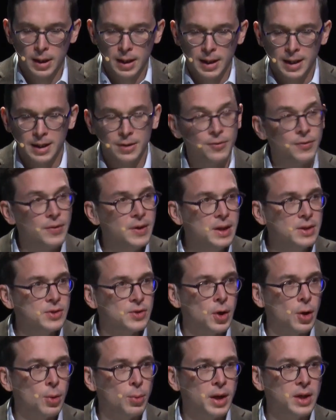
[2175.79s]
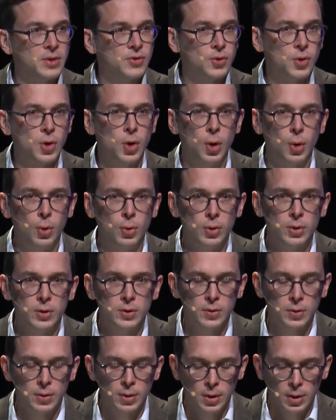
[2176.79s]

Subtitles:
It feels always cold,